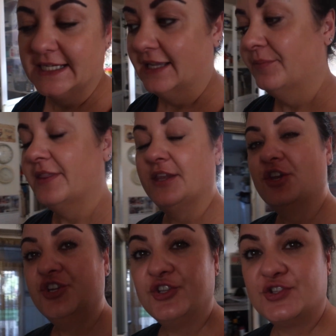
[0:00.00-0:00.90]
needling, but then
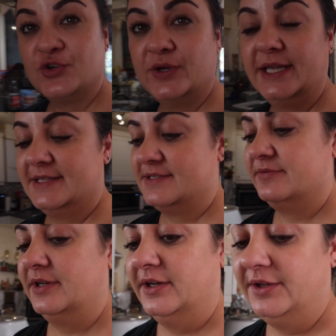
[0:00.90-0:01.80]
a new toy has
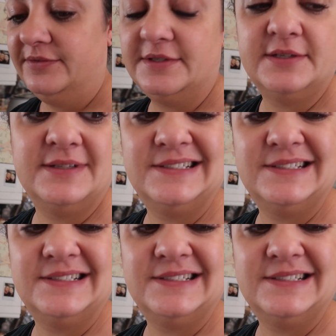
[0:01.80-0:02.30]
arrived,